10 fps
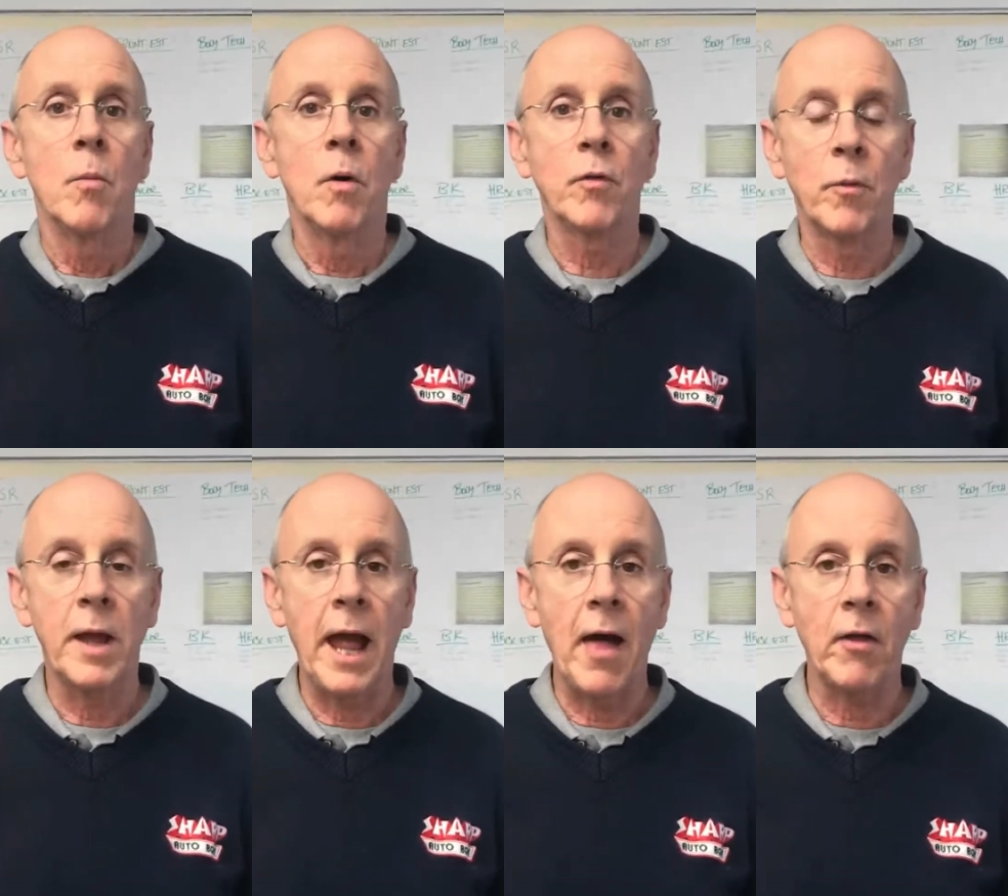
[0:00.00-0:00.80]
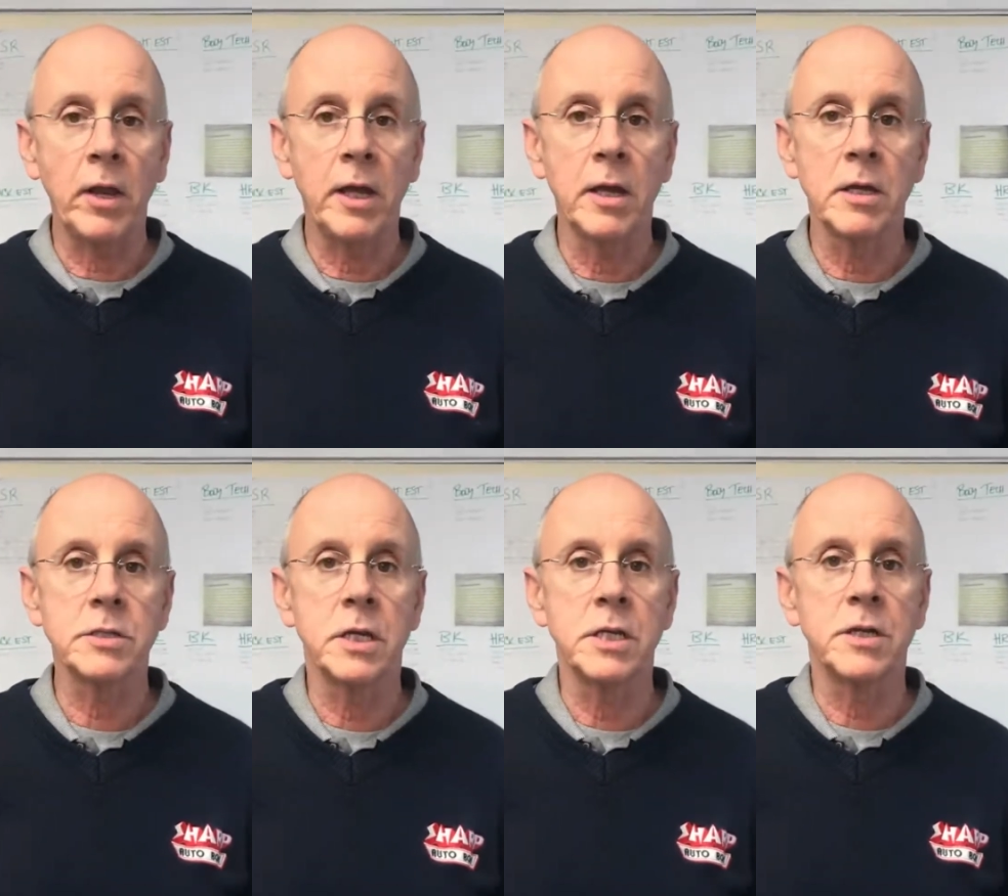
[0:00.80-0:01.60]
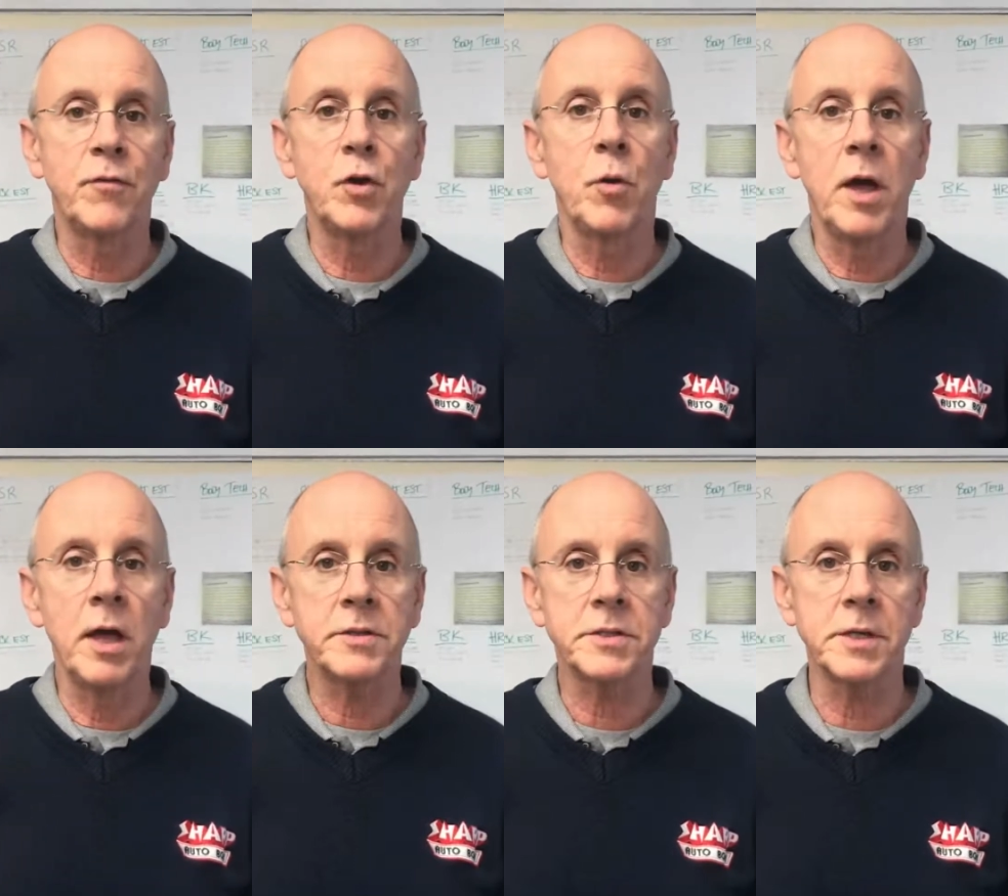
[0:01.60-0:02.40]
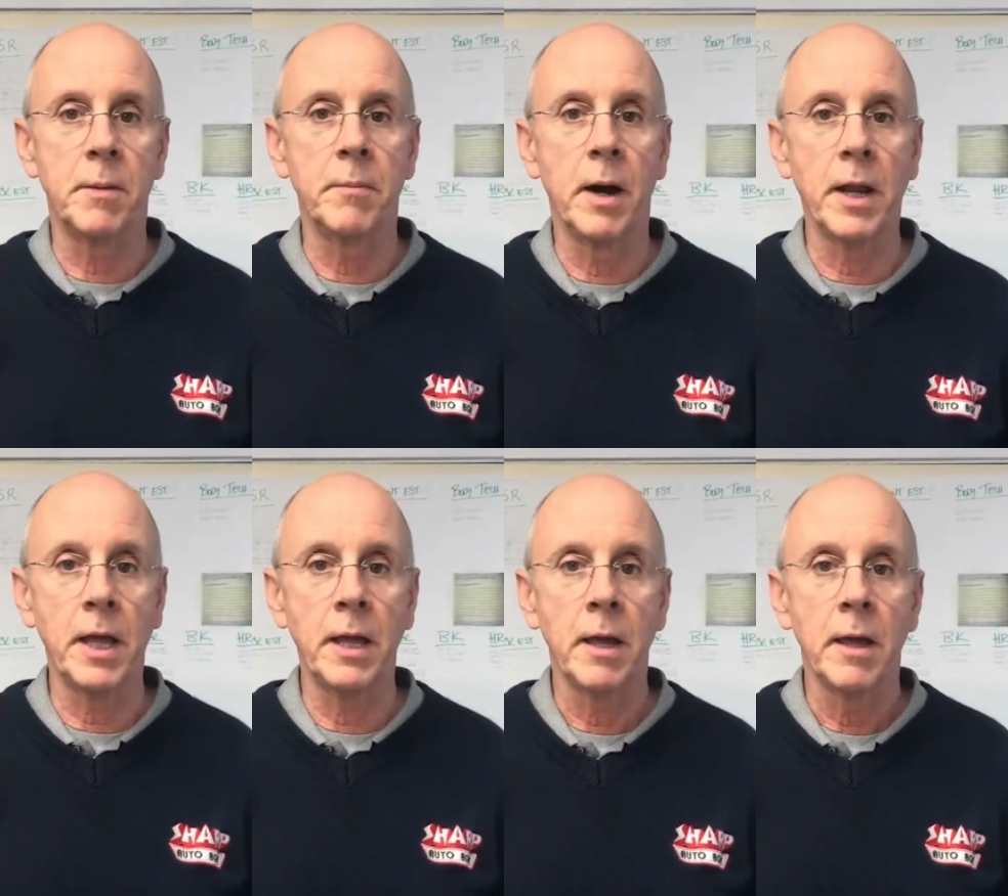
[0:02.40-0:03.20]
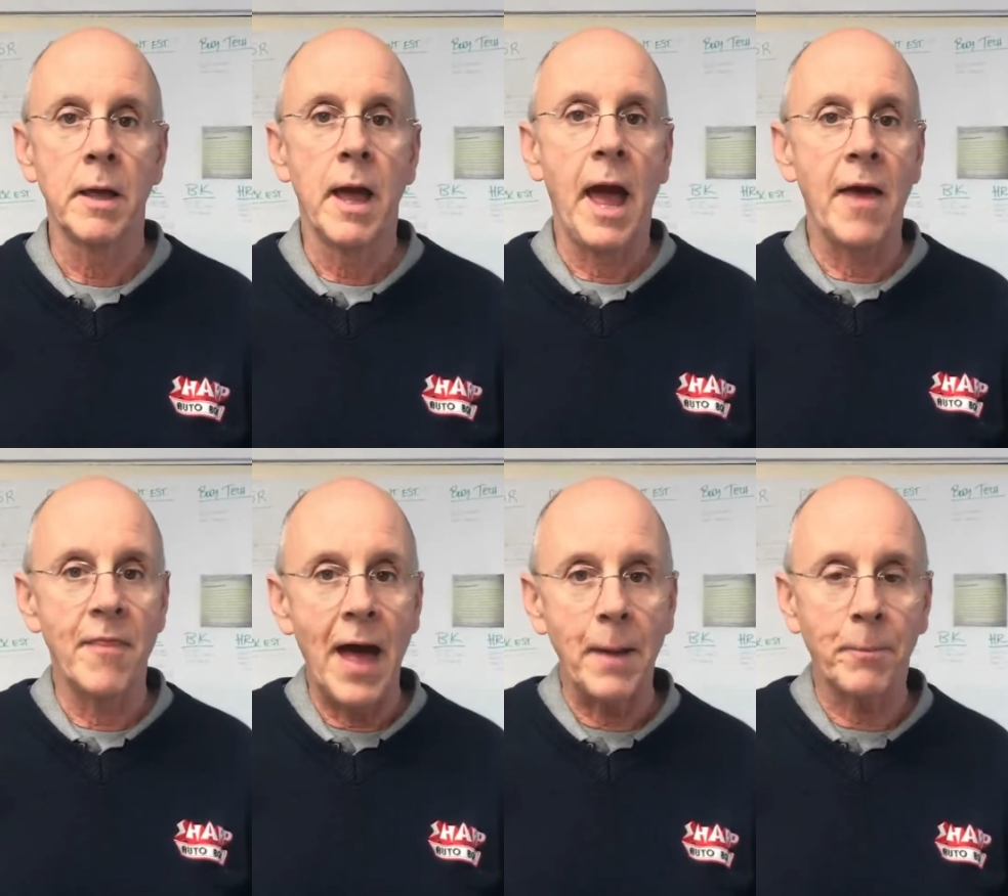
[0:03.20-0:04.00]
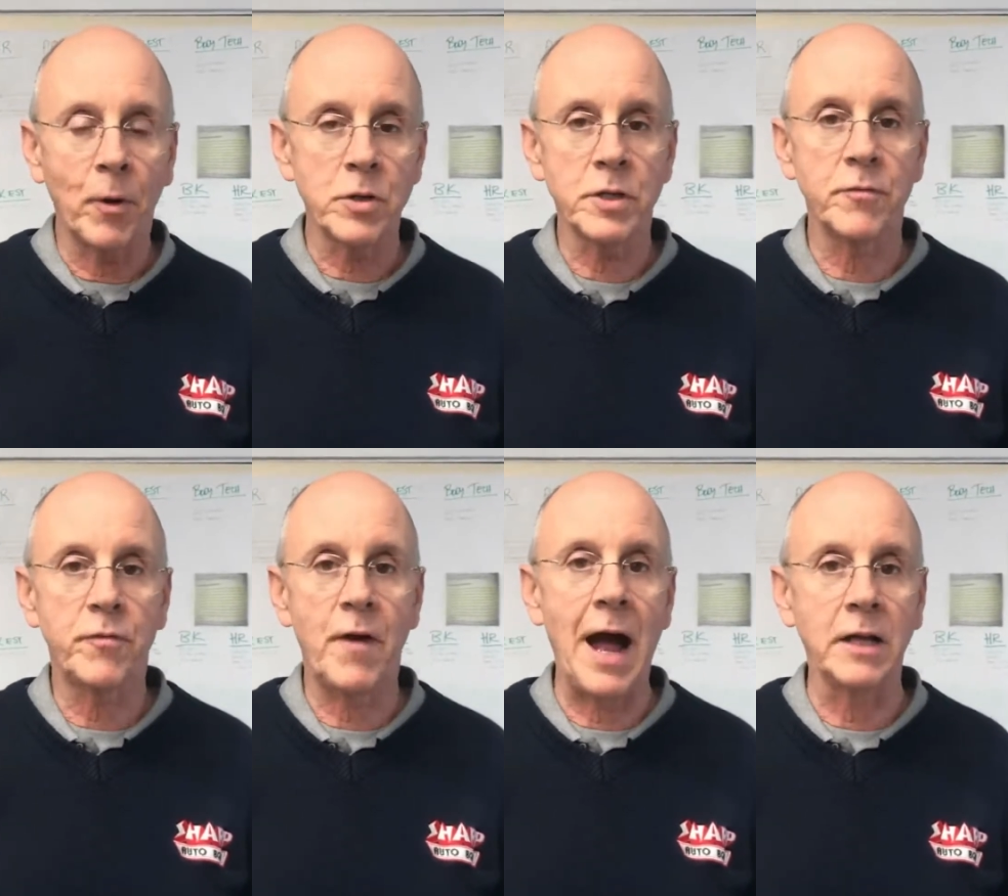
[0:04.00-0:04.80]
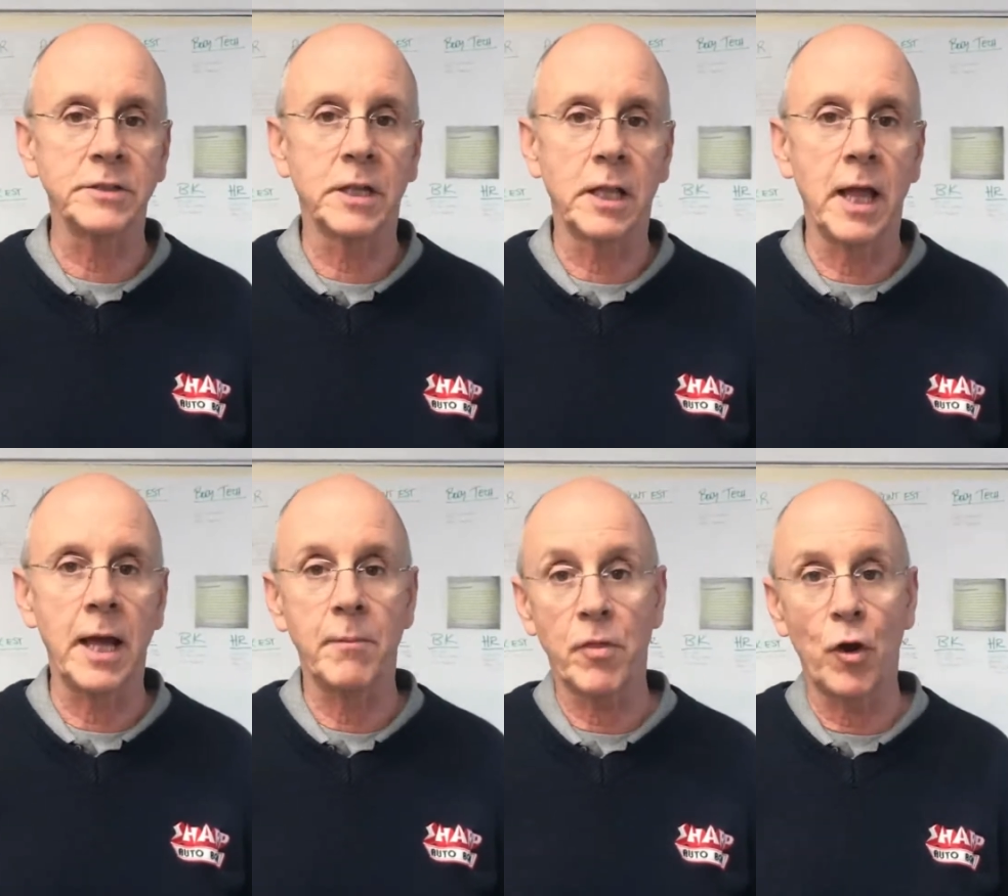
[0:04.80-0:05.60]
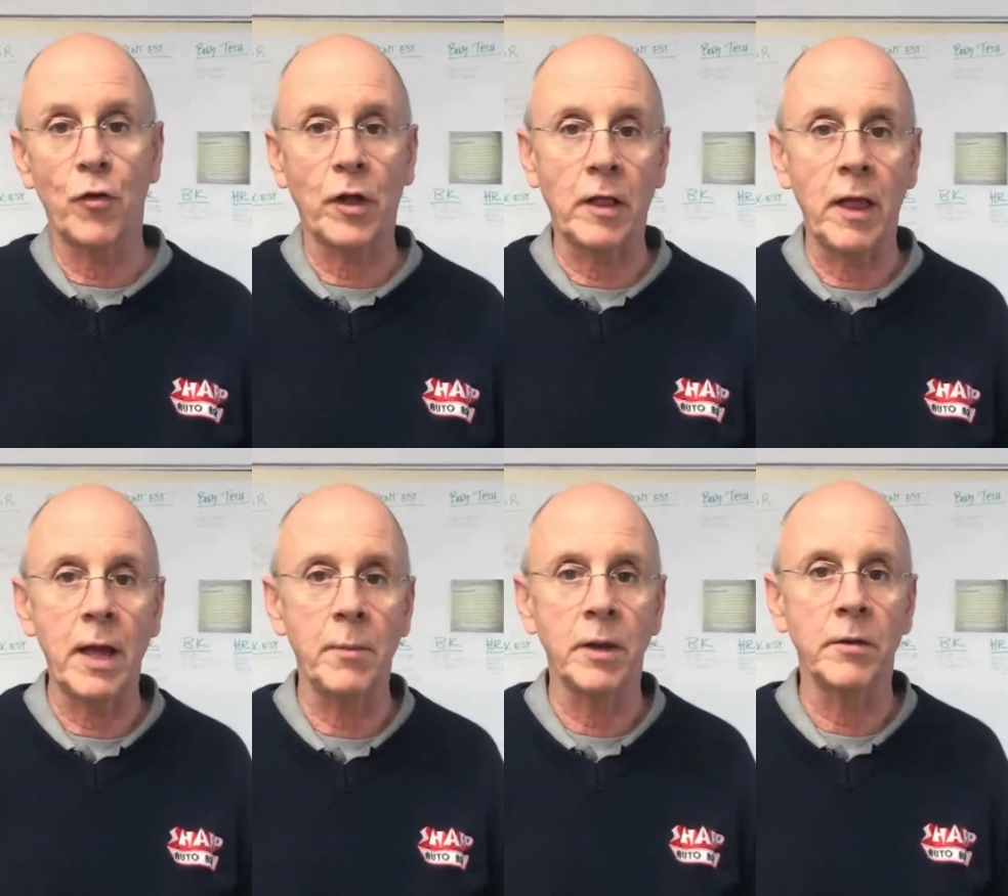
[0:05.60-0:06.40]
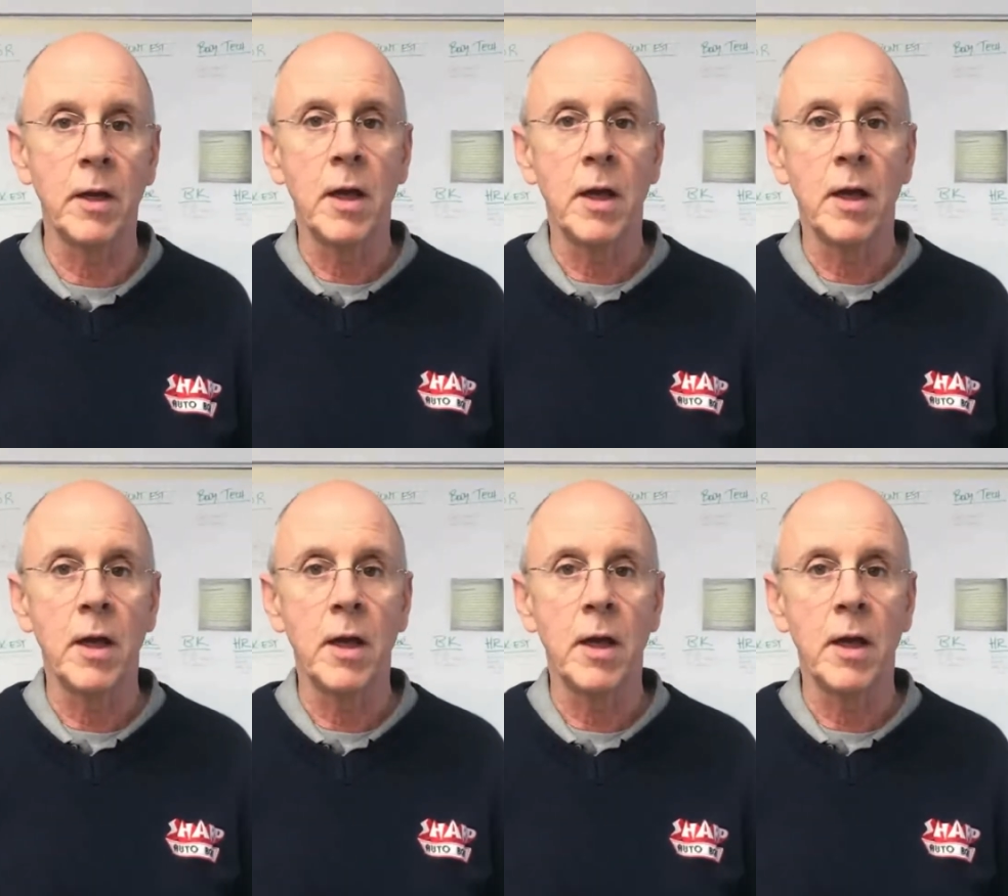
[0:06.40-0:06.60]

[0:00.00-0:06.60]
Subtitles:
Well, the reality is if you hit somebody and that person files a claim, they're the claimant,